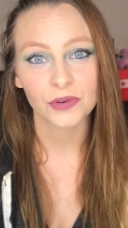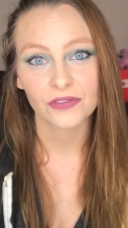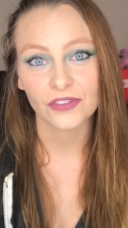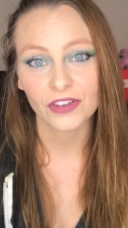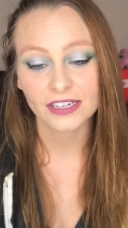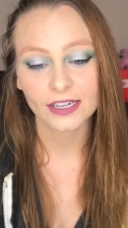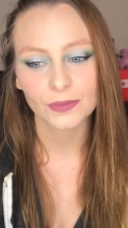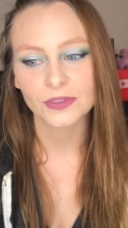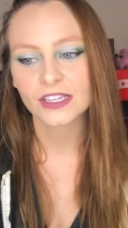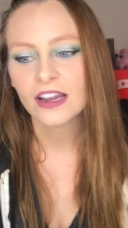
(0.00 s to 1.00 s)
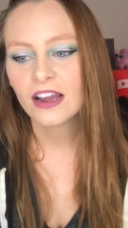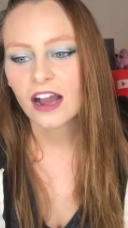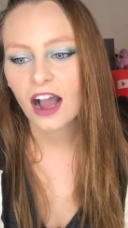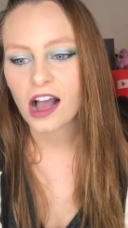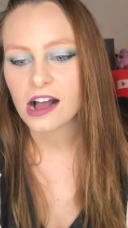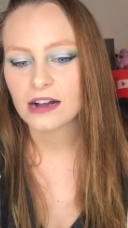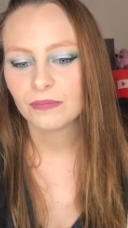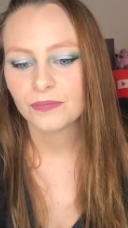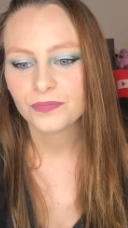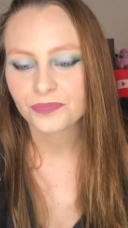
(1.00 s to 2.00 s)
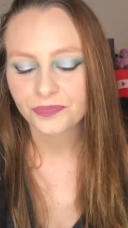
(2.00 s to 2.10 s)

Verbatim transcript: one of the victims, um,